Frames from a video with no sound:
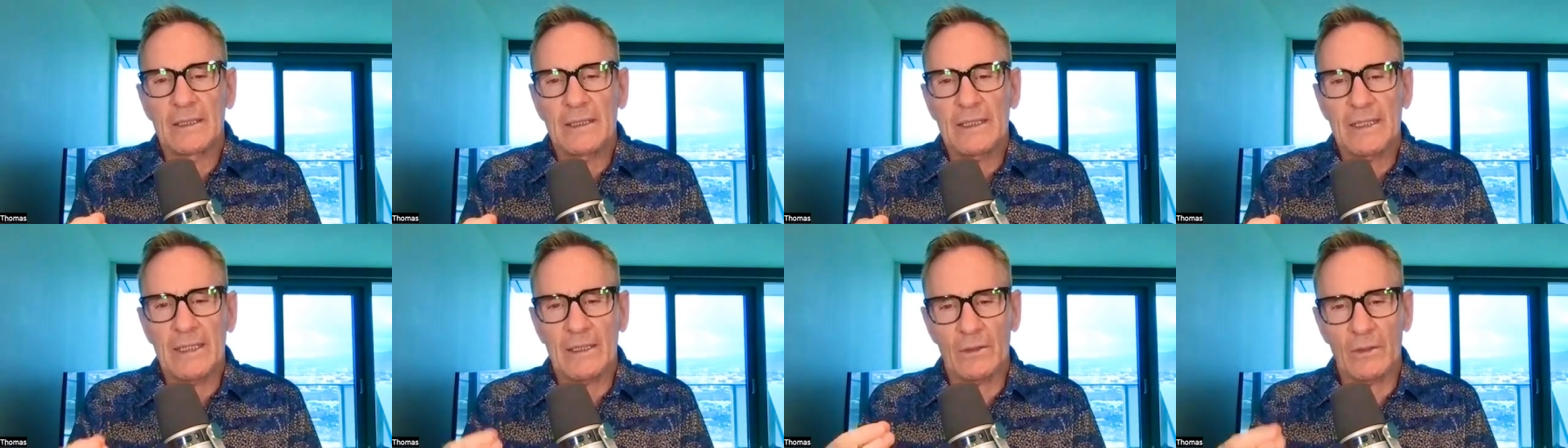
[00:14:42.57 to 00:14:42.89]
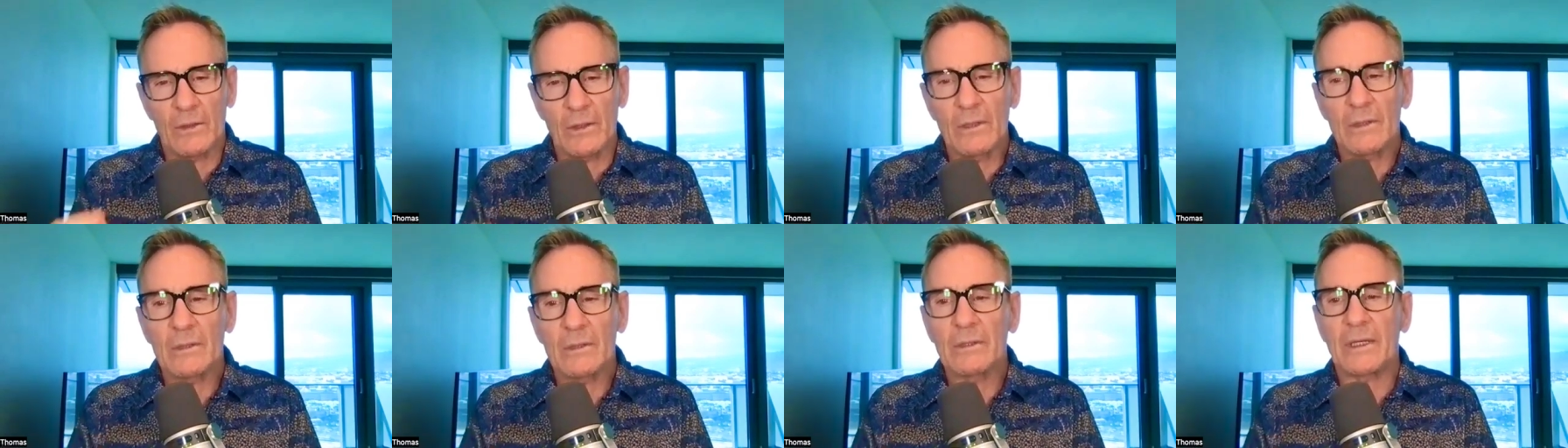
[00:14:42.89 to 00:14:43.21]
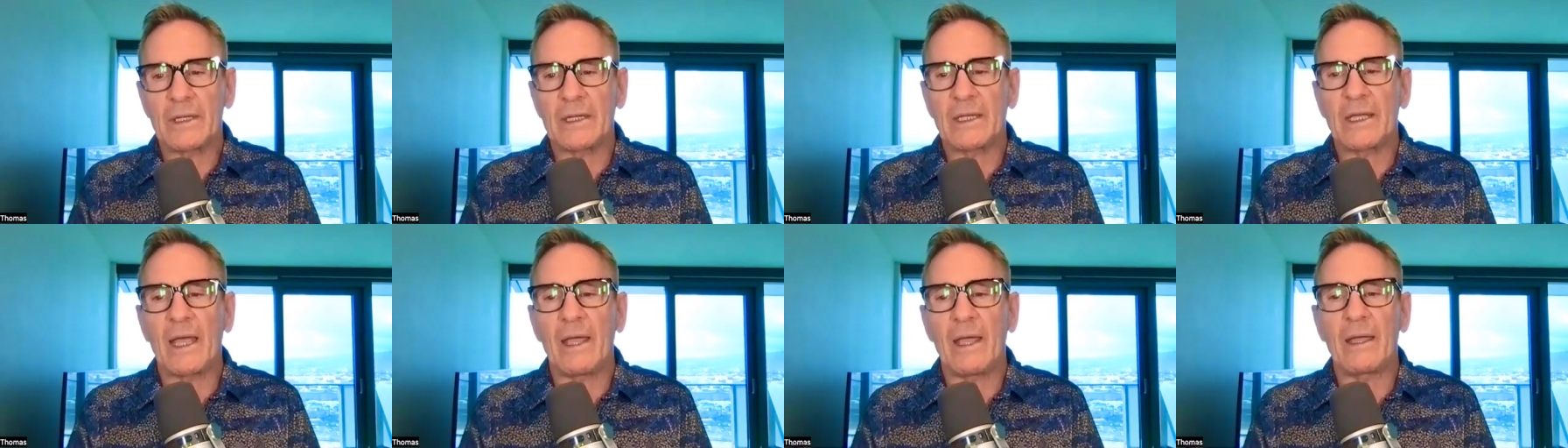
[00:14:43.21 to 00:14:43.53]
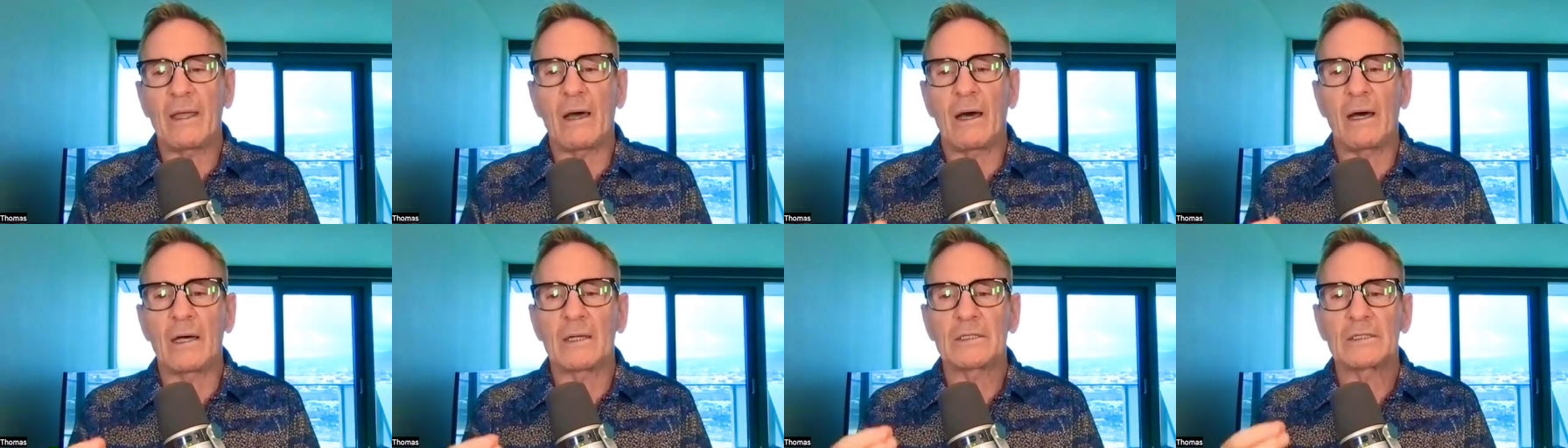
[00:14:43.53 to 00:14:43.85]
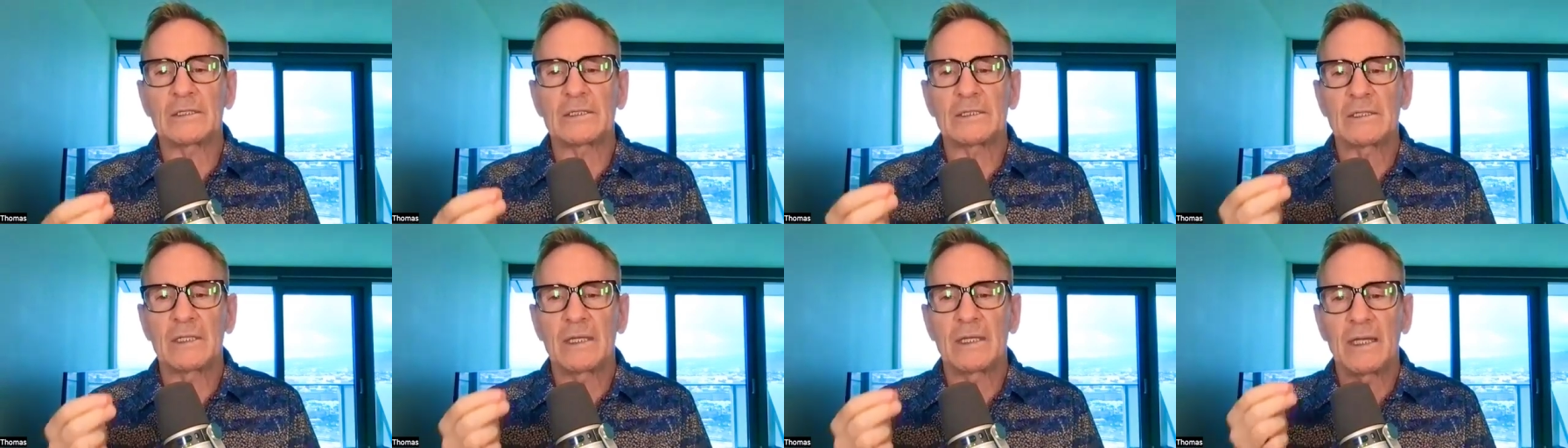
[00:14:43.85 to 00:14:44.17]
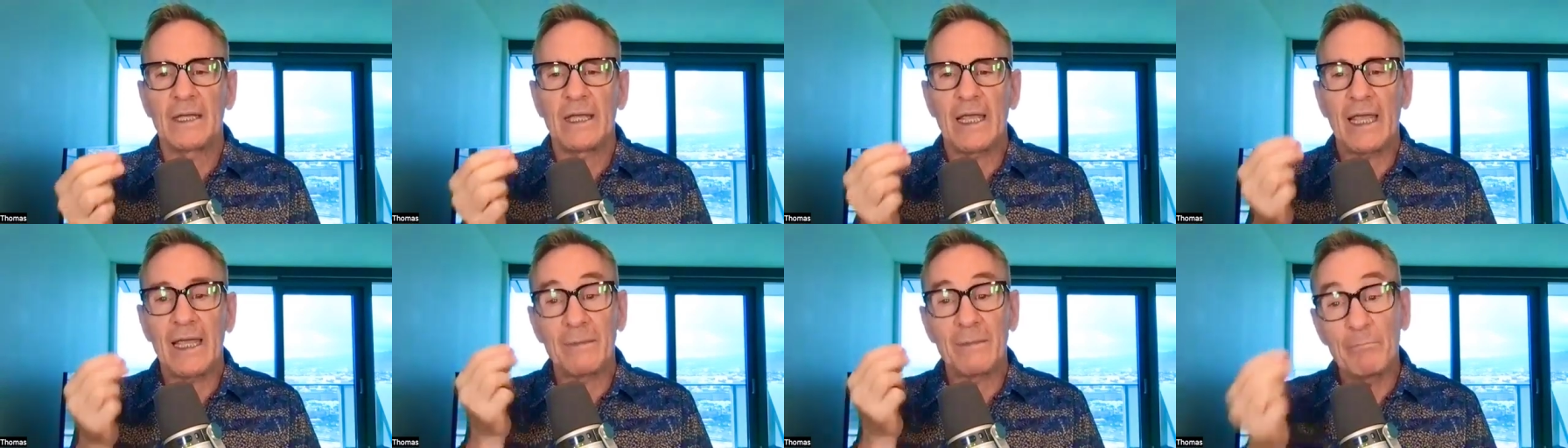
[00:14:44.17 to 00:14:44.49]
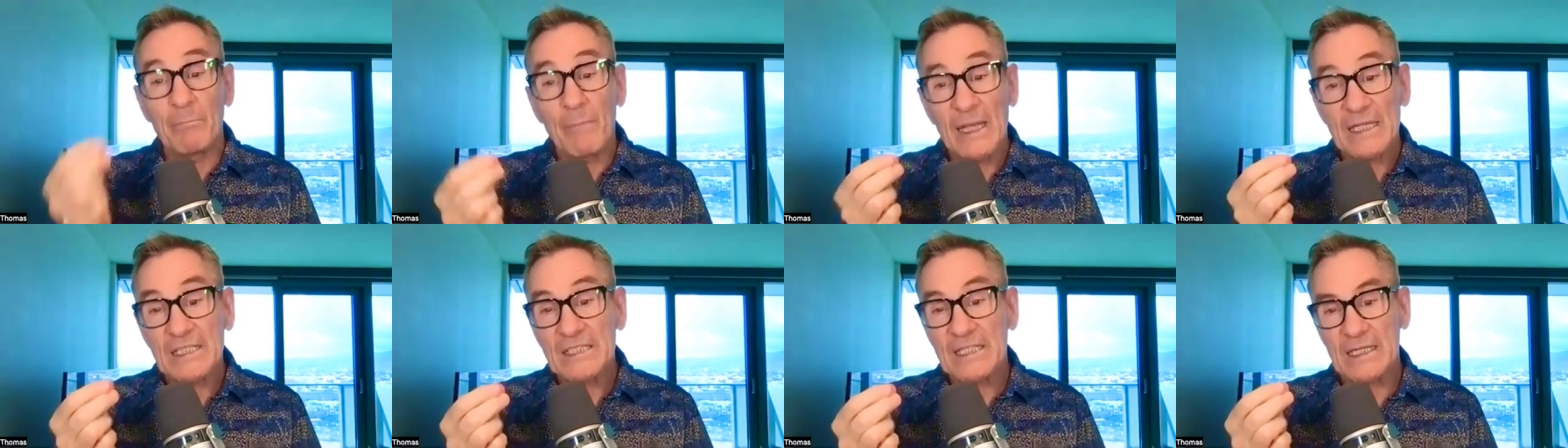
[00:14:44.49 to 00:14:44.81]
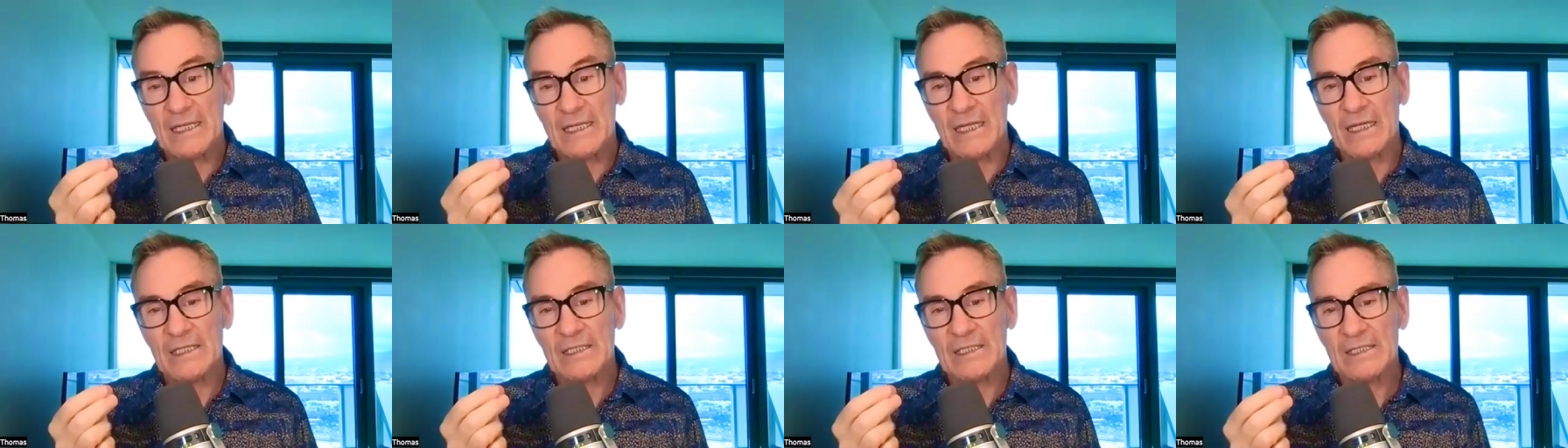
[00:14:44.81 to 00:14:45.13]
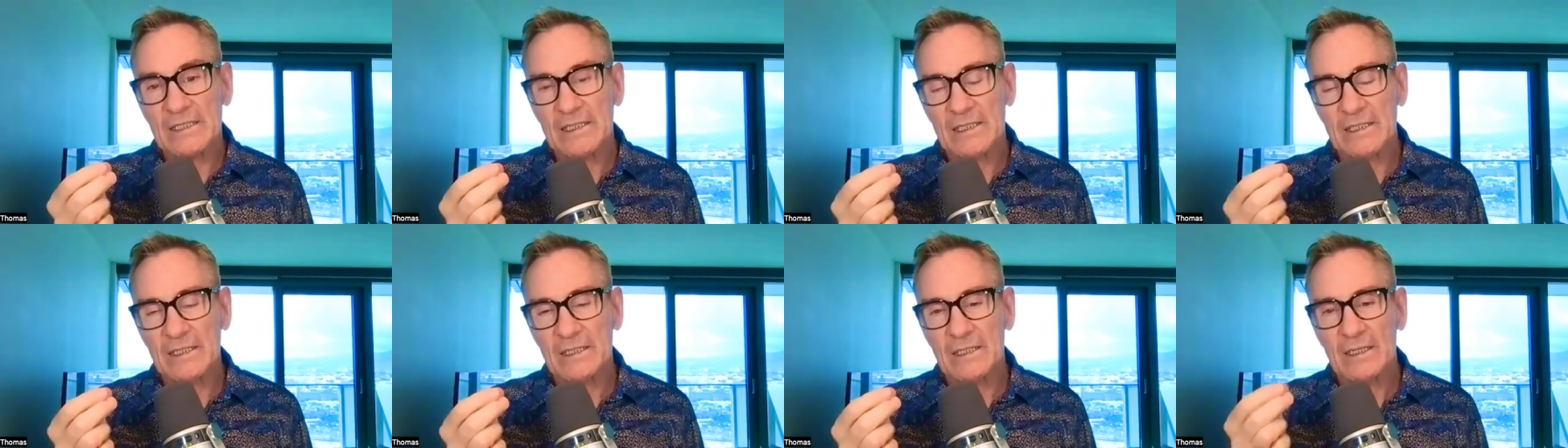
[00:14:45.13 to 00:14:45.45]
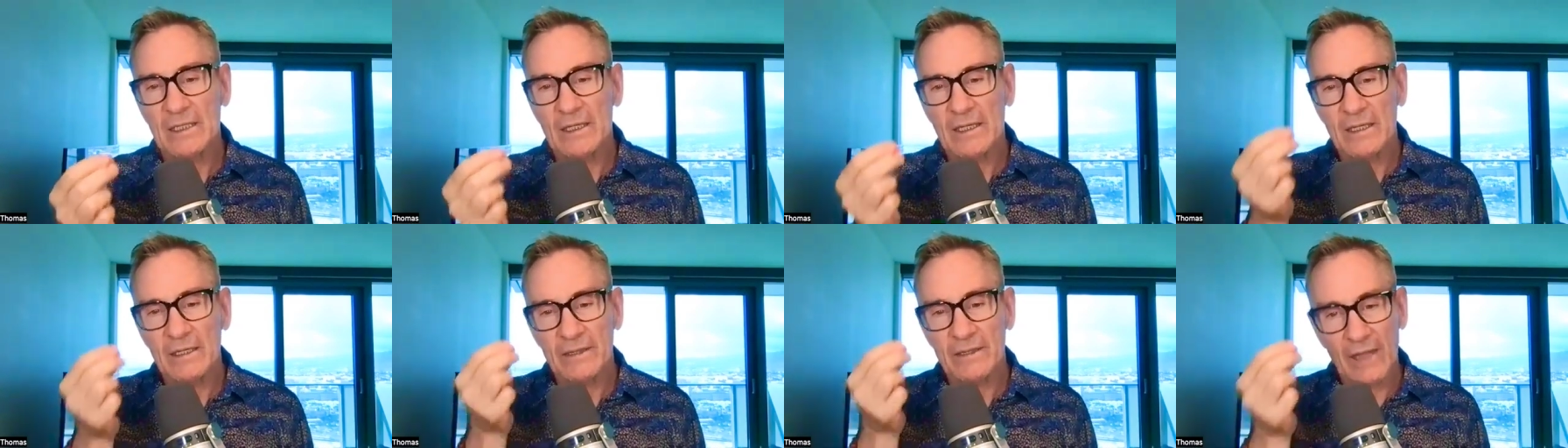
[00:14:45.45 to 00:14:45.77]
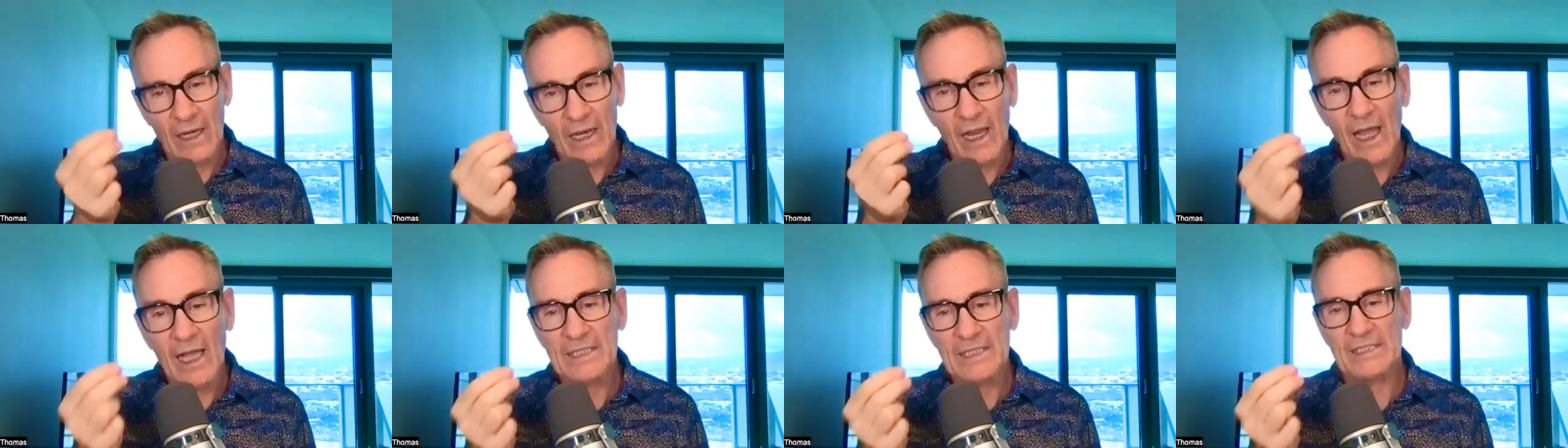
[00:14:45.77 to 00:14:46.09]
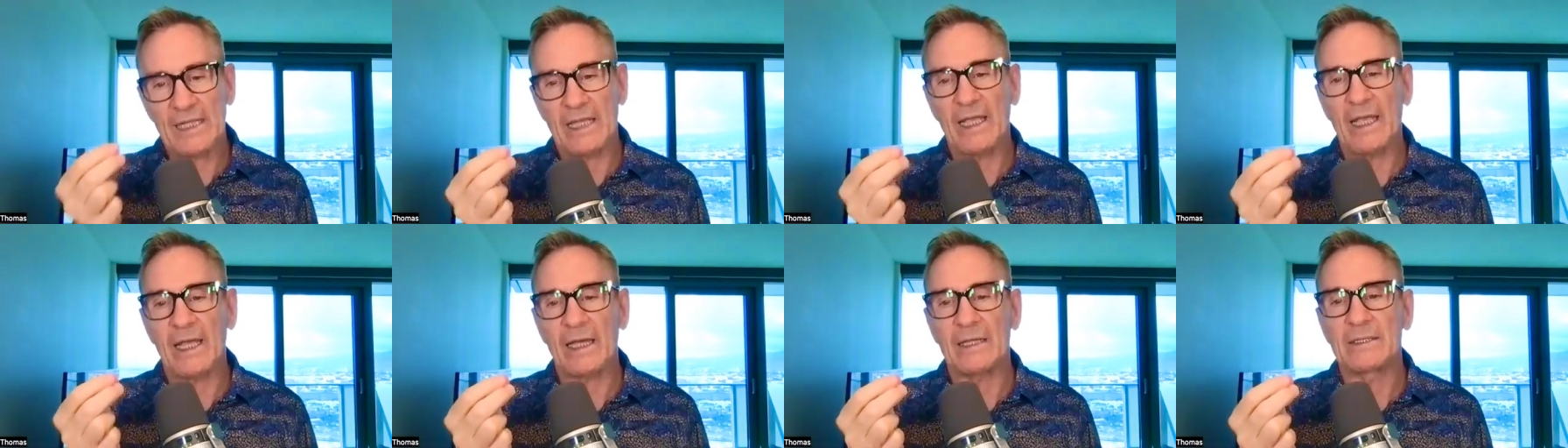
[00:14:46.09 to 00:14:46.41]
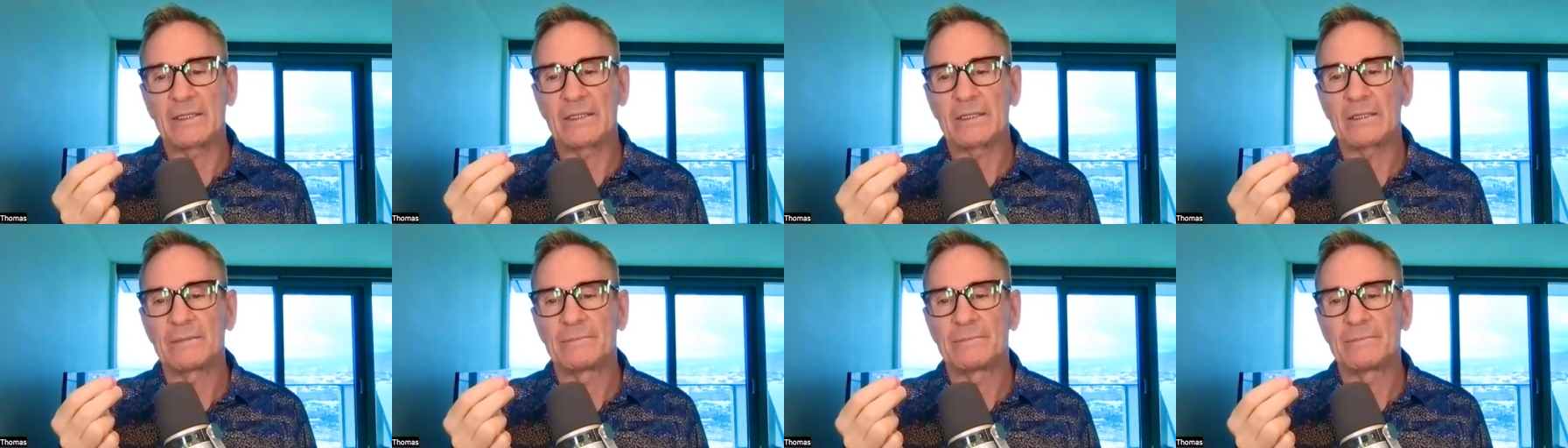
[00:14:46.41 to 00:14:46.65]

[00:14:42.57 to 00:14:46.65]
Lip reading: in all the chaos and messiness that lies ahead.